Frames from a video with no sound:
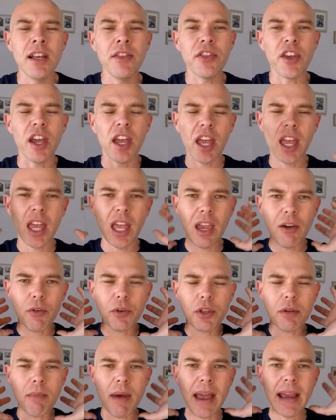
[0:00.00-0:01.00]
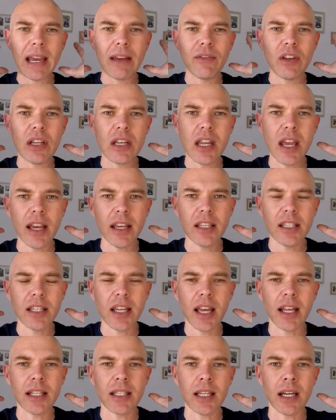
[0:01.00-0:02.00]
The hair on the back of your neck
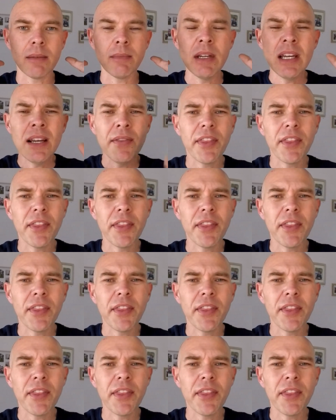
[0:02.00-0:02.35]
stands up.